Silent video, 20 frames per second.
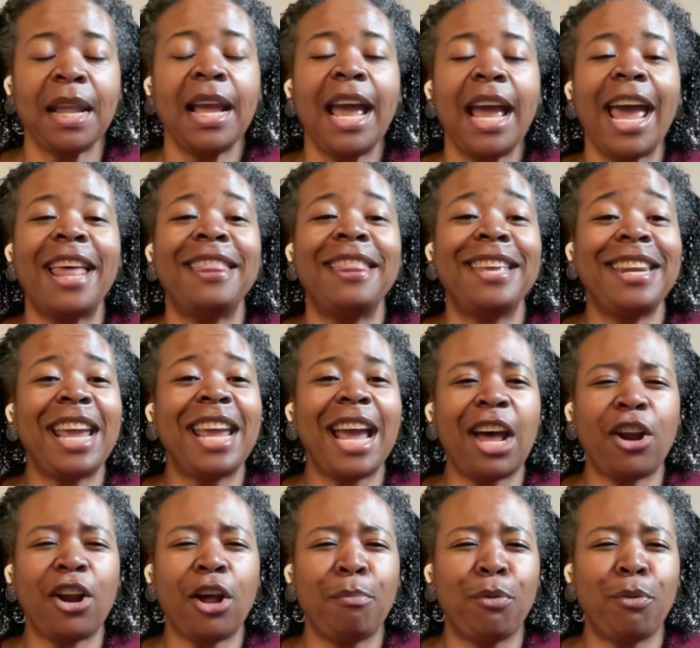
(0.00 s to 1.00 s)
And then he
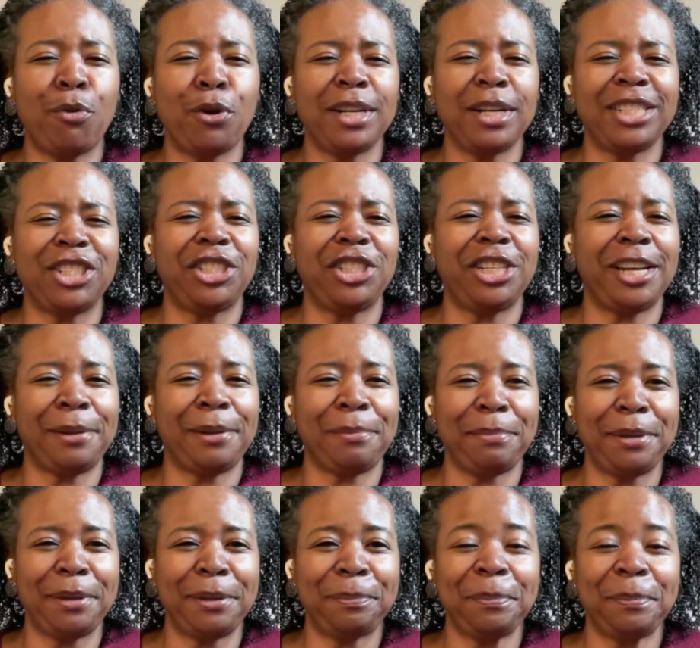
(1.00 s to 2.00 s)
got on board a ship.
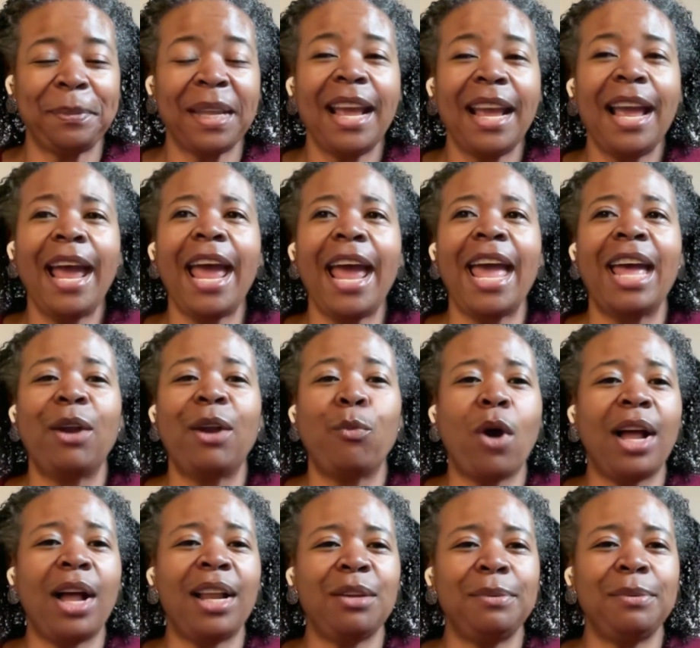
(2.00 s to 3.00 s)
And
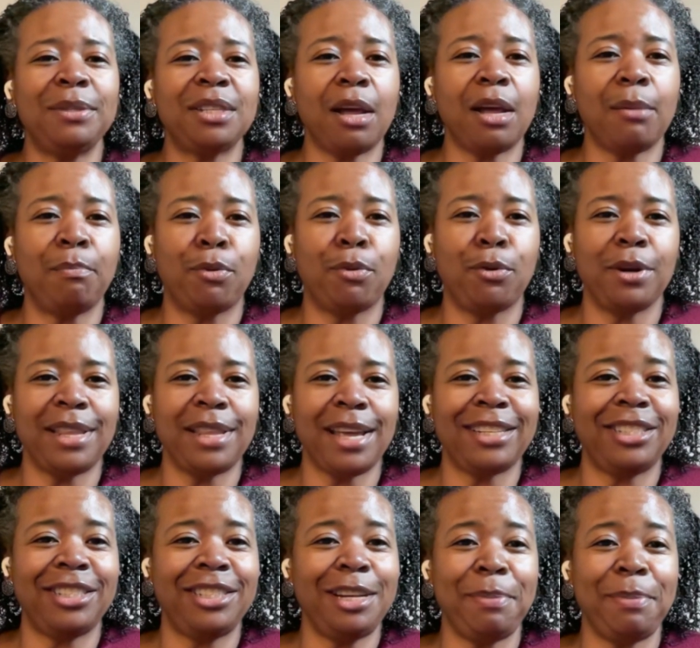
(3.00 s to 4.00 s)
while he was on board that
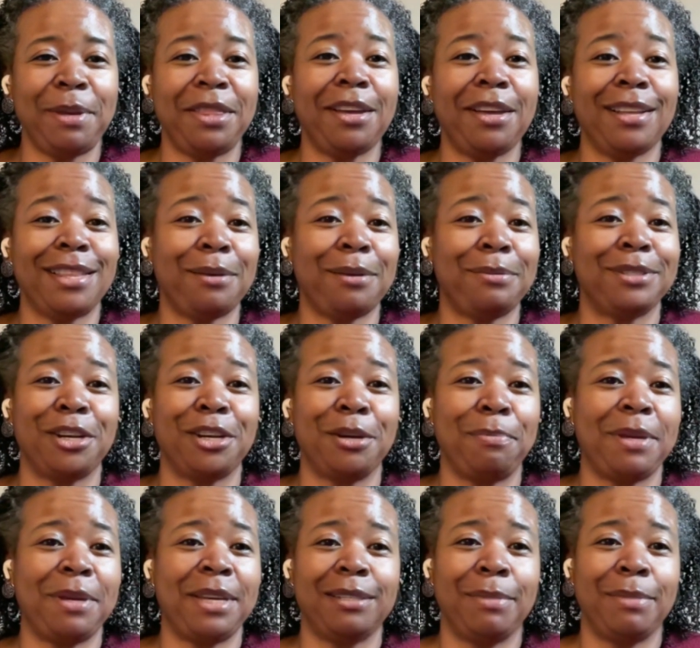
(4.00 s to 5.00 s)
ship, he thought that was going to
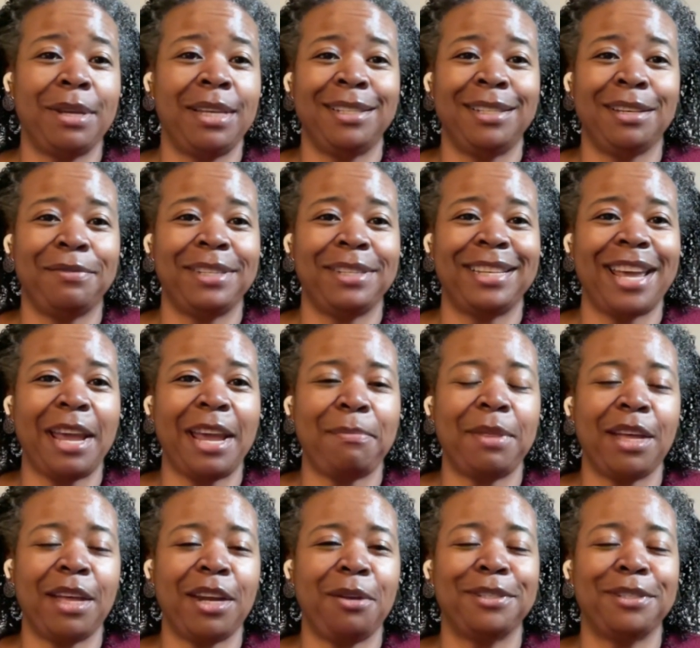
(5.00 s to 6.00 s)
be his means of escape,
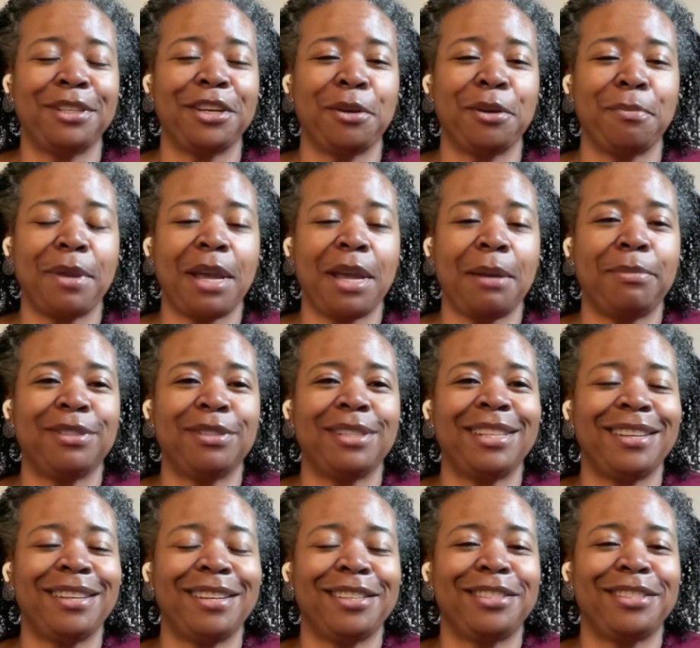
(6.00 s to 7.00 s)
that he was going to be able
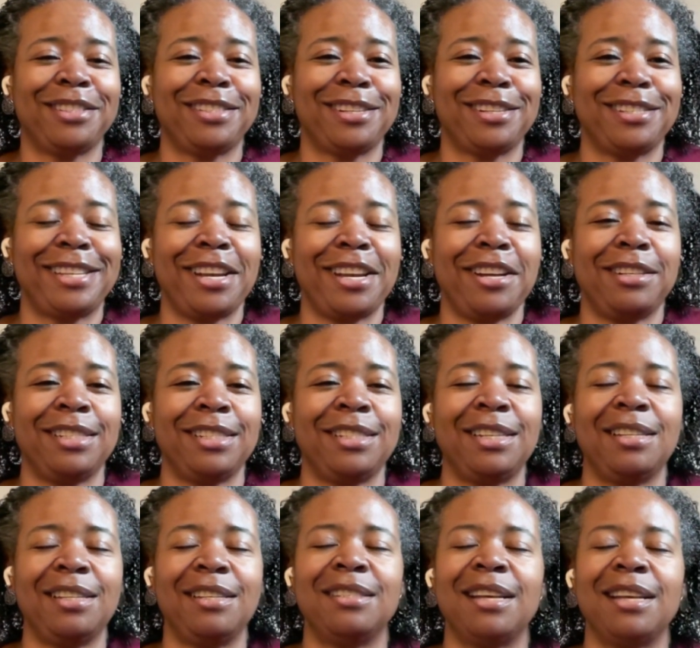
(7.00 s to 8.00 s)
to sail
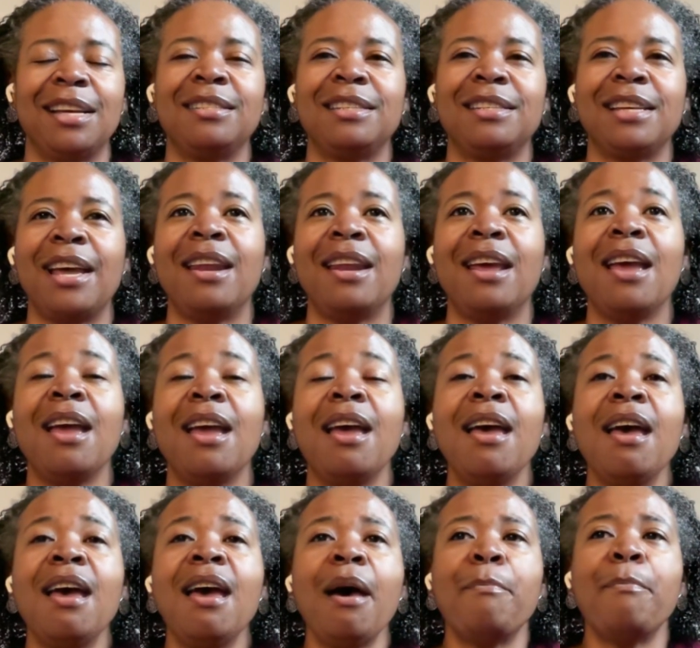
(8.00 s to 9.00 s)
into the sunset.
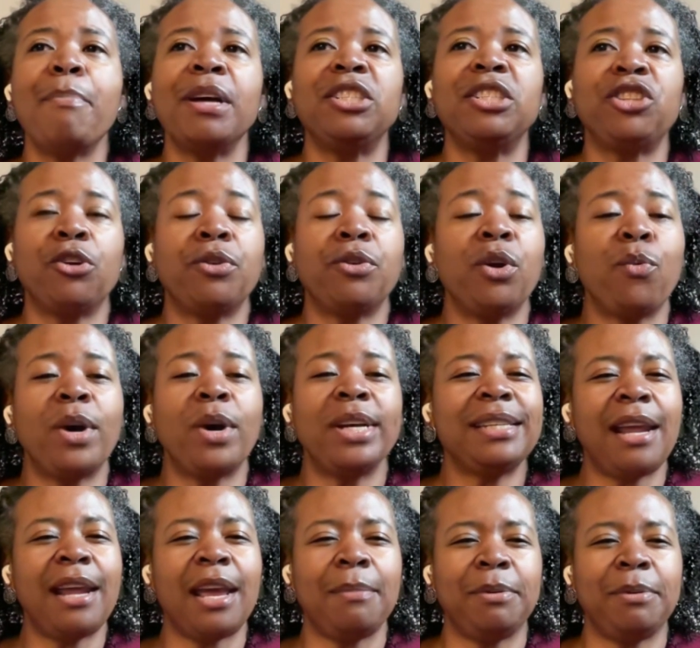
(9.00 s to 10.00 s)
But Jonah
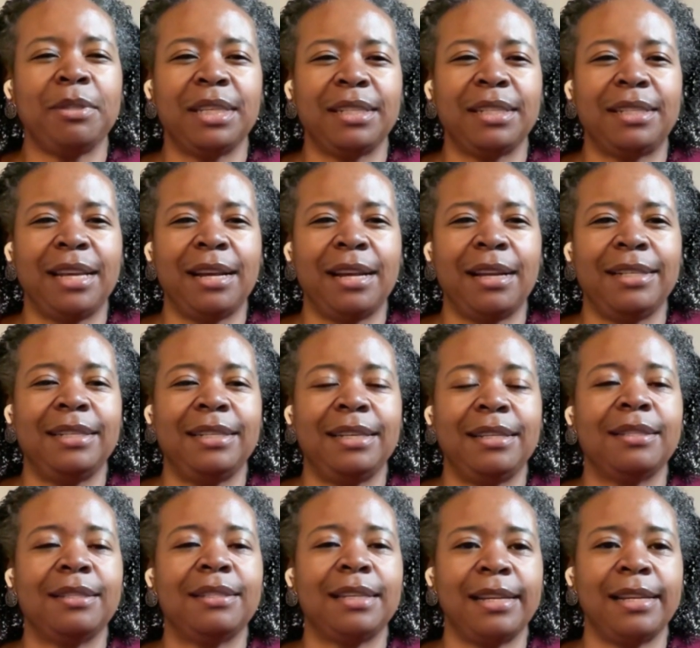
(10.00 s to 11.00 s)
wasn't able to sail into
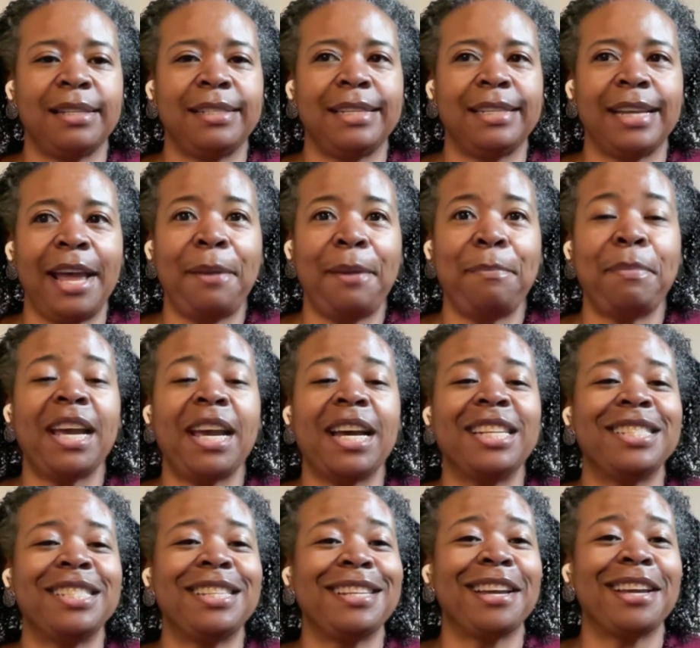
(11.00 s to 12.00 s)
the sunset
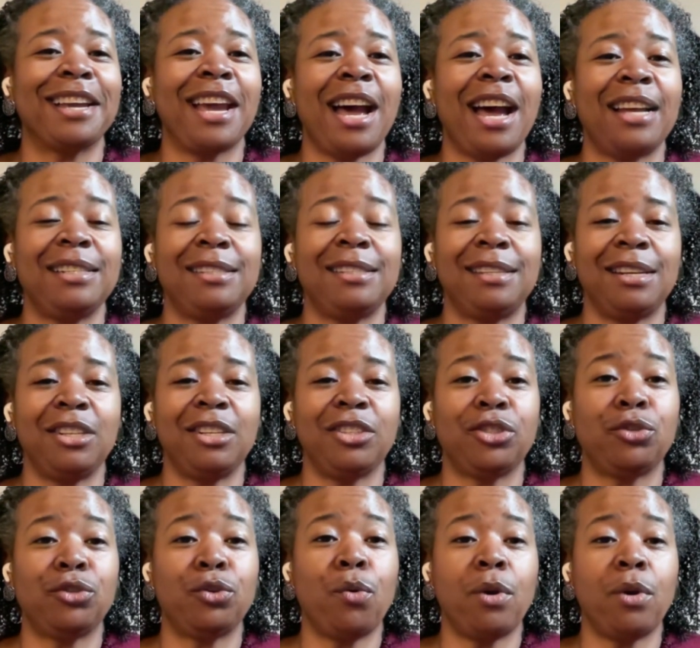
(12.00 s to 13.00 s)
because God sent a
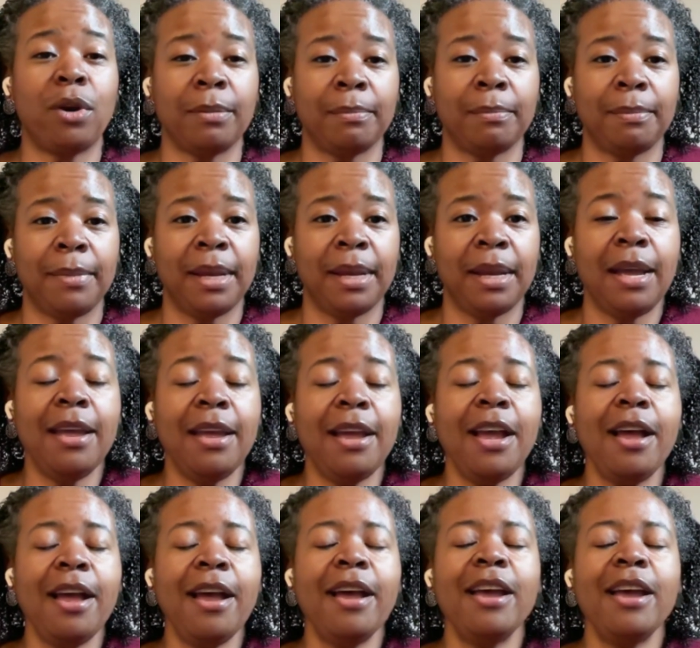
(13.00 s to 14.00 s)
storm
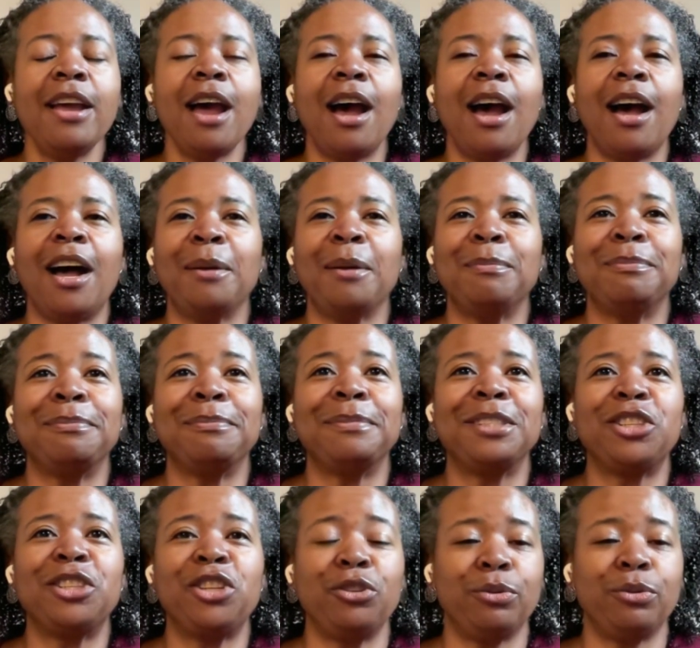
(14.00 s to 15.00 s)

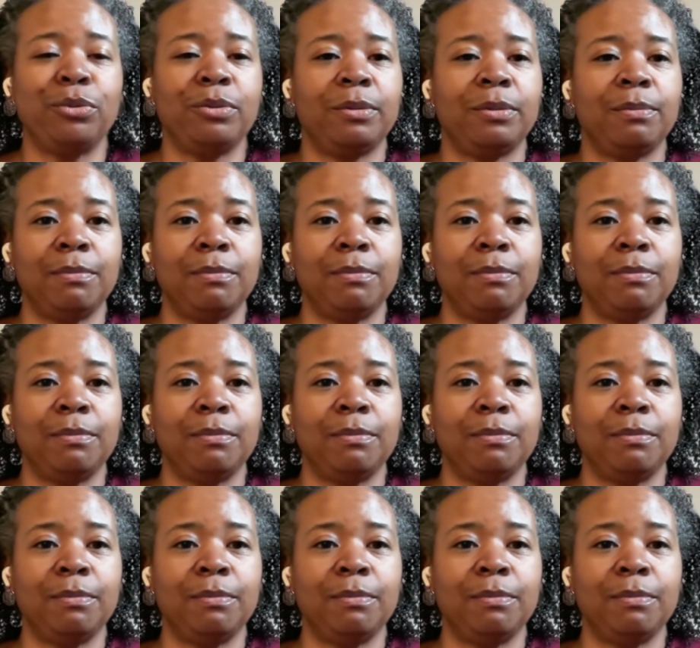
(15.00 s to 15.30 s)
to